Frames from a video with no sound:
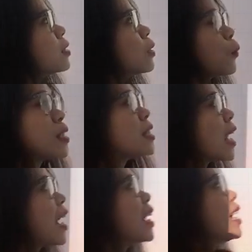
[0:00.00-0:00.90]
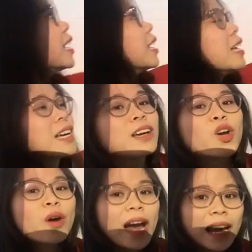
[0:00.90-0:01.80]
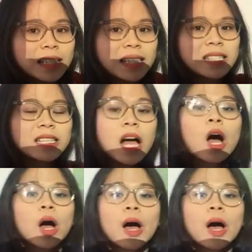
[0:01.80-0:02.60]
So we say grass.